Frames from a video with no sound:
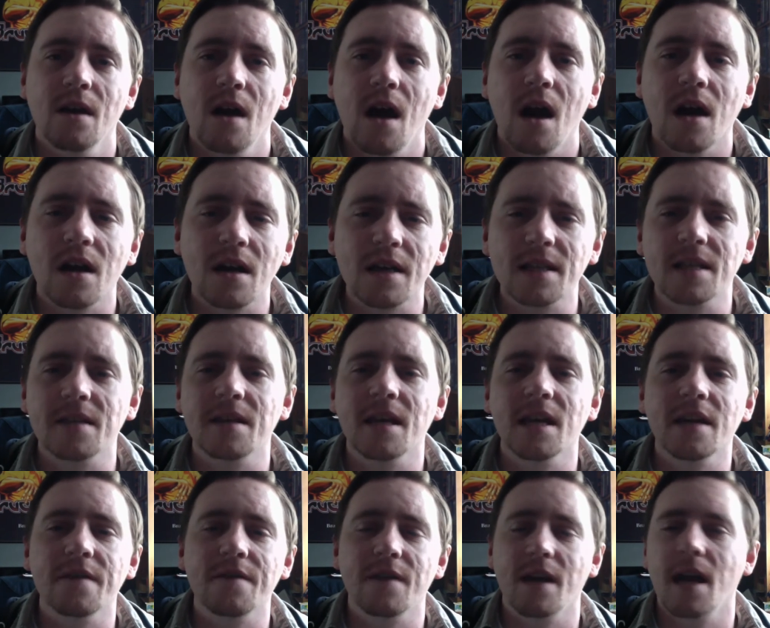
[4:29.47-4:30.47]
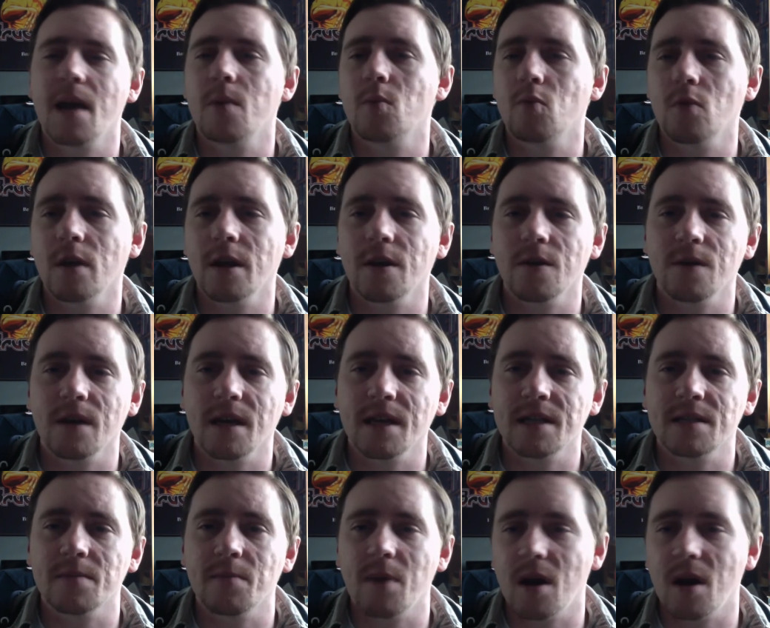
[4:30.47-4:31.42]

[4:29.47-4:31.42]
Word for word: I like to think if I am weird, it's a